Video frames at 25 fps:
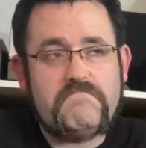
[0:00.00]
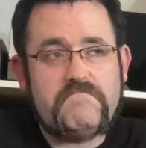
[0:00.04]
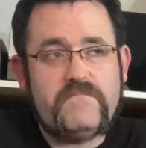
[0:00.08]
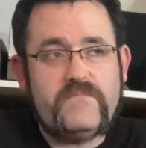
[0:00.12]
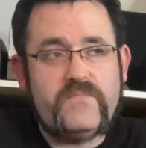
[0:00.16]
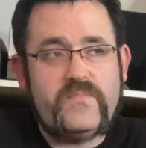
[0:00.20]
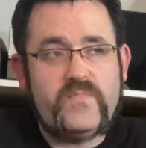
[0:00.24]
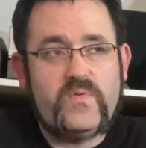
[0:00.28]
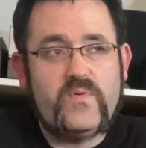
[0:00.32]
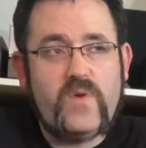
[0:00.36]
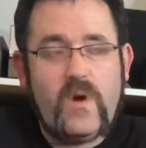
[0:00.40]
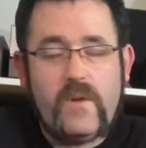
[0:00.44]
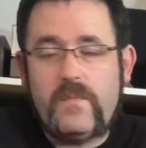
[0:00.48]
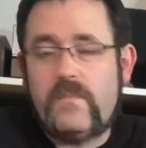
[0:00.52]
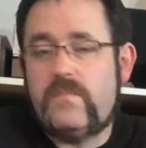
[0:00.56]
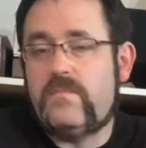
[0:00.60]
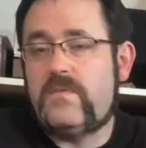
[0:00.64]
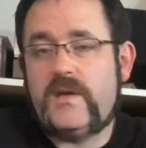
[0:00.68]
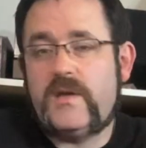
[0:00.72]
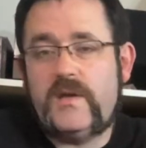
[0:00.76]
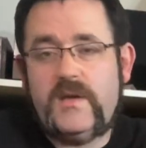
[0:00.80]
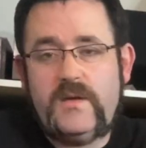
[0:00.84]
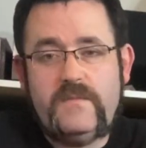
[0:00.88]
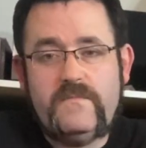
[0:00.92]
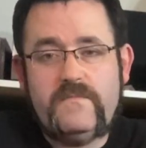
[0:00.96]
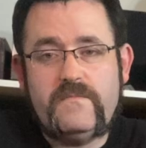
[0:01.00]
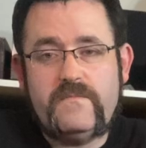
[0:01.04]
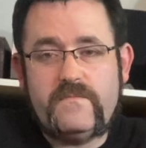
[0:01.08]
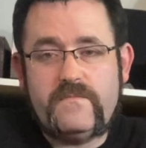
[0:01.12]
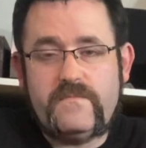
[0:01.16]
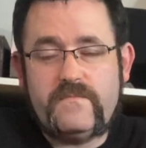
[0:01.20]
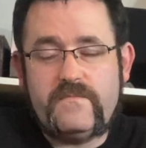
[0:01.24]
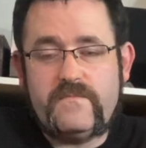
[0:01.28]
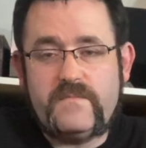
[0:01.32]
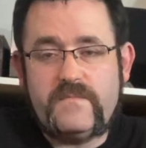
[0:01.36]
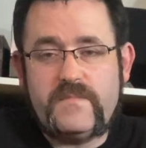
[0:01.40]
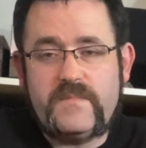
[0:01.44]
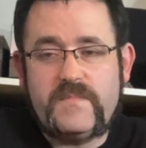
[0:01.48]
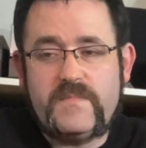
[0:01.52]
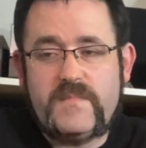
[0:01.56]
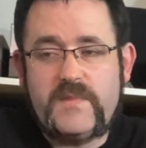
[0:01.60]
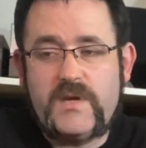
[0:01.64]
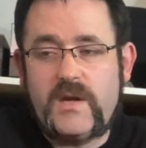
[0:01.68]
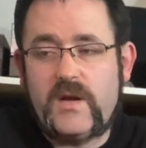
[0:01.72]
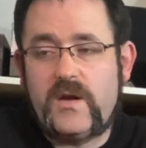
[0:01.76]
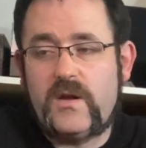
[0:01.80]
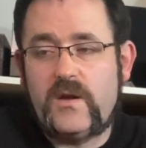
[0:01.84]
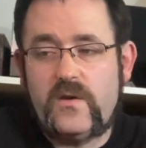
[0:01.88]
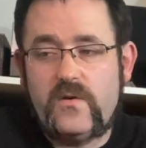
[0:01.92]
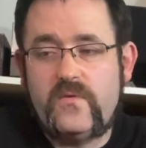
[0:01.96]
probably
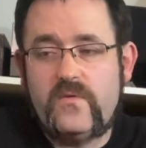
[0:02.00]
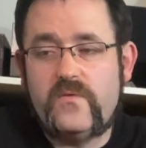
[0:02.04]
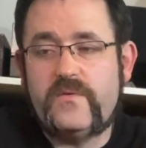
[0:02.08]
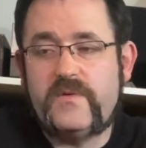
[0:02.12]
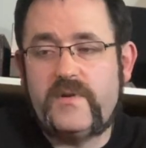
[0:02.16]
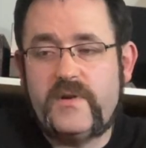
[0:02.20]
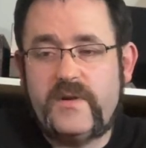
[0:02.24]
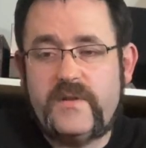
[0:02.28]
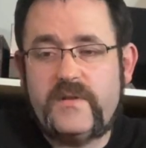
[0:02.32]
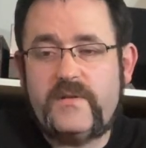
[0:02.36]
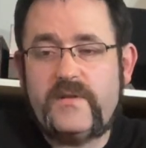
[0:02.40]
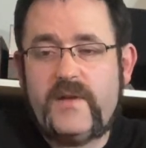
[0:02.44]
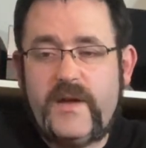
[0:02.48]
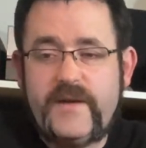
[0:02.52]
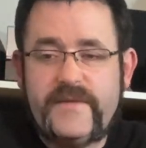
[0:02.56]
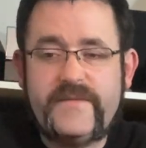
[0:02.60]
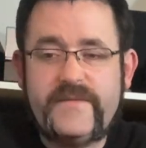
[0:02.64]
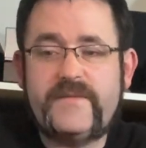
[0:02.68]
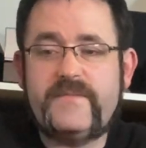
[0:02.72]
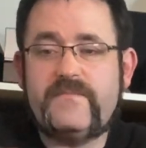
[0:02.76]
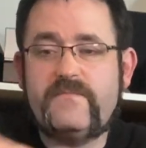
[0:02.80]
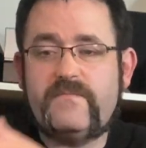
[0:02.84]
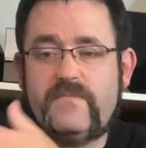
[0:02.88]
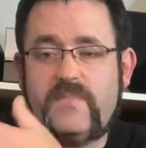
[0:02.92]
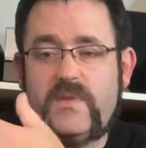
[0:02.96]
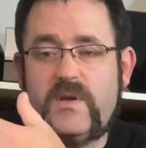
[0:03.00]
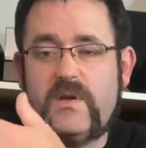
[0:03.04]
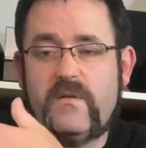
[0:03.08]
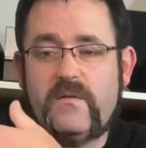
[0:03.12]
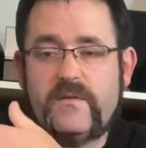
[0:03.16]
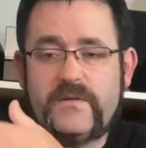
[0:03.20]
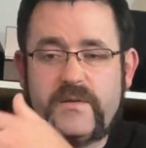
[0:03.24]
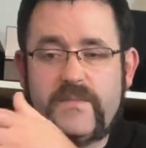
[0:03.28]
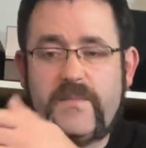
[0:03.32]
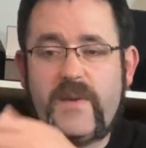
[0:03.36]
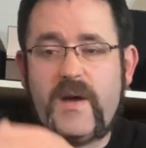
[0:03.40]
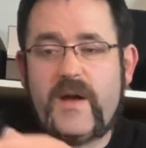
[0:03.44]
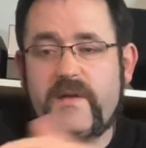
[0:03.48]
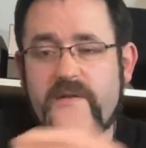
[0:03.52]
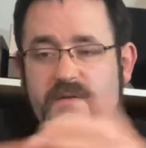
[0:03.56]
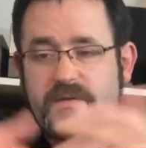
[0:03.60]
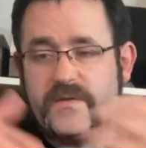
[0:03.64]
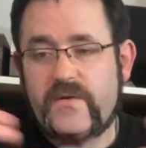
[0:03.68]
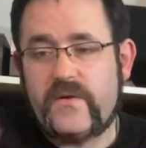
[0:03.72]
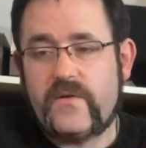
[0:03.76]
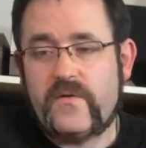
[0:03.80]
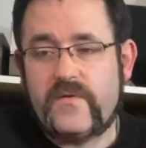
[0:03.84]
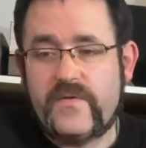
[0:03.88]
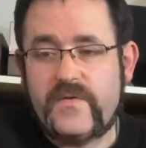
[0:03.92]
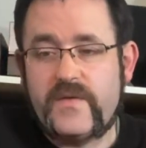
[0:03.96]
conclude that it has, it's about
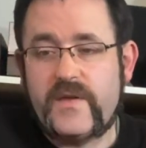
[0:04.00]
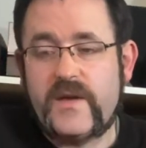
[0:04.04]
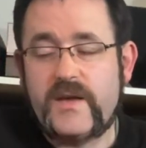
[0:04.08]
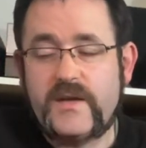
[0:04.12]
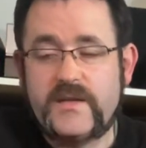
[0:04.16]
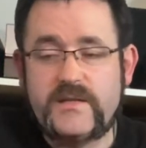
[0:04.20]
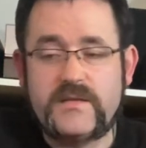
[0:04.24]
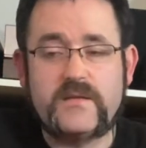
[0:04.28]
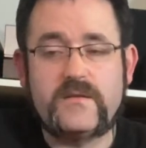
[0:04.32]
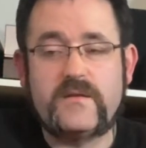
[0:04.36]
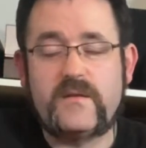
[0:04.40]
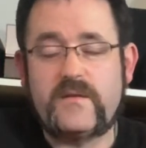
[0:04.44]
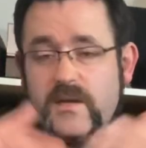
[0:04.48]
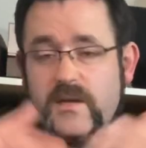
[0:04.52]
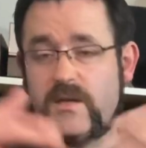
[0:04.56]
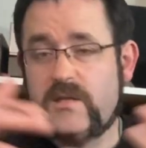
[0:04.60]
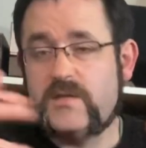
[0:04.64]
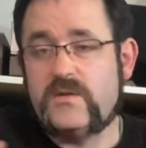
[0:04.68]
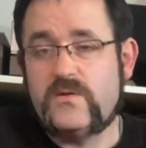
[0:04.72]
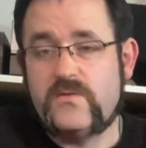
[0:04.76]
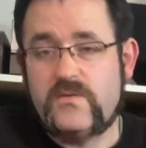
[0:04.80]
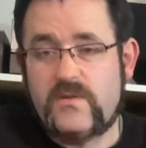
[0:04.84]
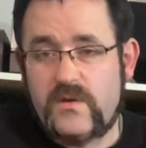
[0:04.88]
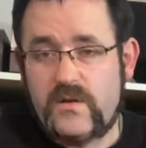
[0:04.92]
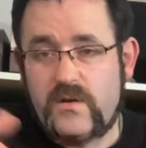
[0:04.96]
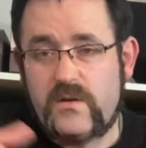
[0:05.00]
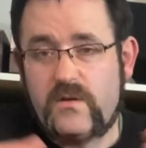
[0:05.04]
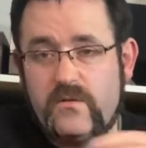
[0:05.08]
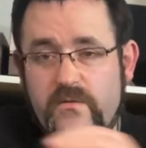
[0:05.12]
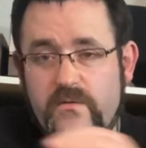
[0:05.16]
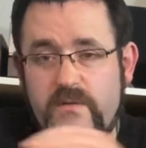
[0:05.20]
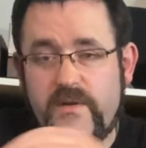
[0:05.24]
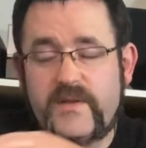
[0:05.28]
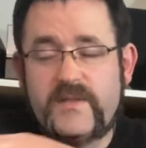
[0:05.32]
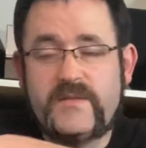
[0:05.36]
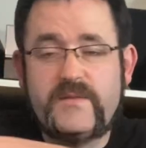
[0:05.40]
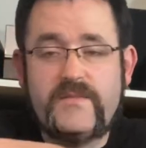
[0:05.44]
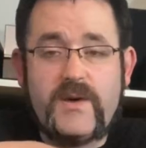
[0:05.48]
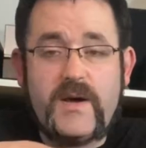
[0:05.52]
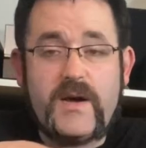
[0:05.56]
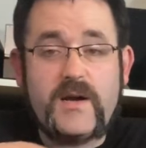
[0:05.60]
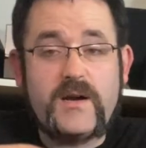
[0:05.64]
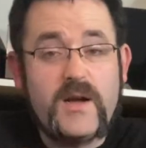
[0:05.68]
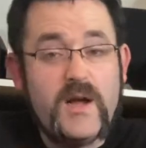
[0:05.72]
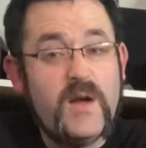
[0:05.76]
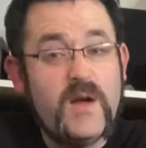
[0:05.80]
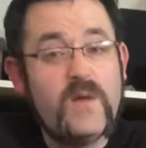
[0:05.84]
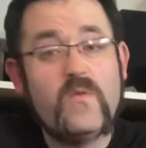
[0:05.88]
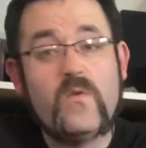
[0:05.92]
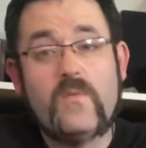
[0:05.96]
certain things, and the things you conclude that it's about
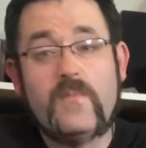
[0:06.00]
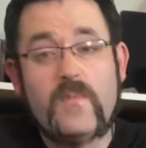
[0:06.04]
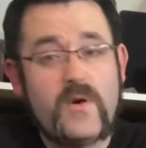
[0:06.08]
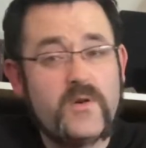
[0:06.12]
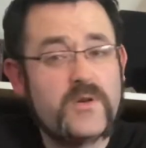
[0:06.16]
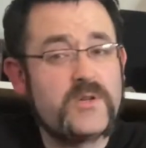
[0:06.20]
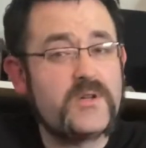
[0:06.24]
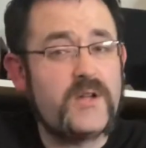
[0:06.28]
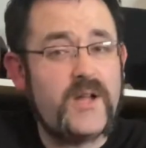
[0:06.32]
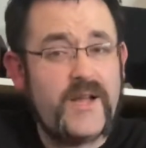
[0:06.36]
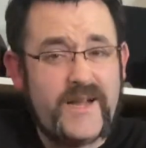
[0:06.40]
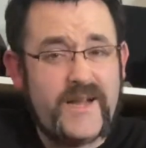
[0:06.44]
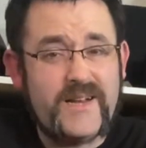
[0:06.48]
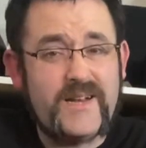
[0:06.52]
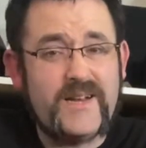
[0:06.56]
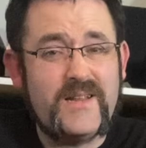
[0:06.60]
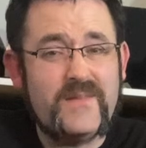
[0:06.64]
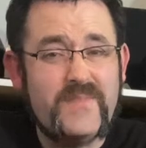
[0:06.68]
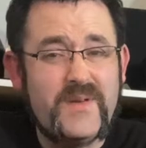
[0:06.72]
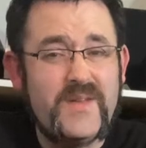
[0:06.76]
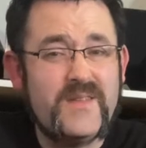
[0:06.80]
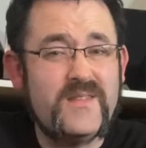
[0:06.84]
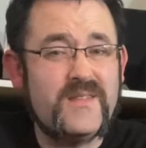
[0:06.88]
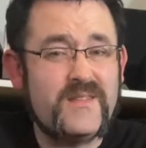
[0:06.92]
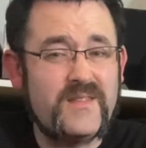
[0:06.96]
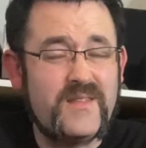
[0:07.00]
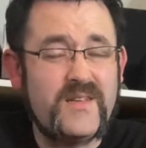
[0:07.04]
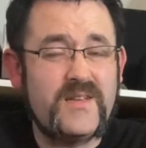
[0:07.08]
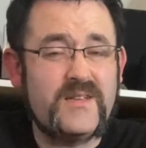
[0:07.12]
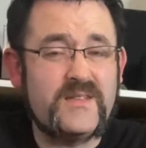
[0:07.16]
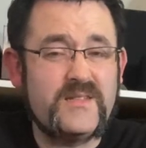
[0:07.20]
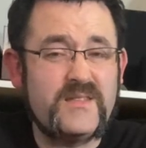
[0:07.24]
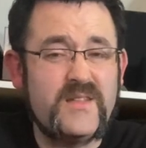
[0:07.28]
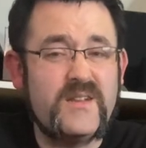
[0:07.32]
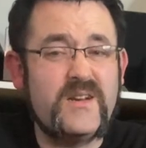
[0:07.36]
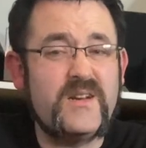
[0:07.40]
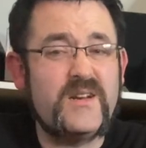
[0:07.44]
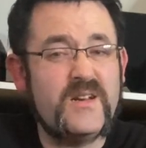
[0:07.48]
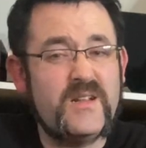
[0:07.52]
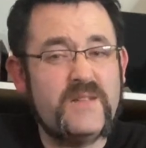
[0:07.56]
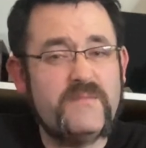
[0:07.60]
will most likely be the things that